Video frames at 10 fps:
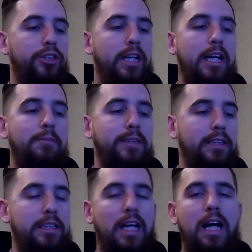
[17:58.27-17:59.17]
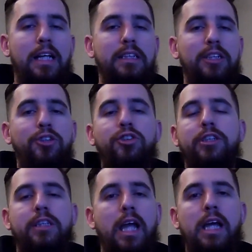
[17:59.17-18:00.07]
schemes and designs that you
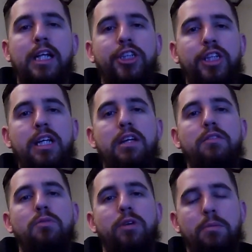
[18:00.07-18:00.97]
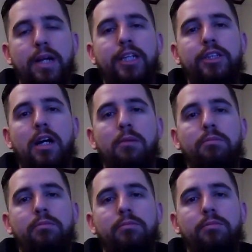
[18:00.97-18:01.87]
just can't achieve with a paint job.
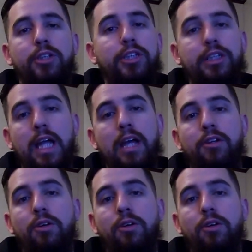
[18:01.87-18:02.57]
You just can't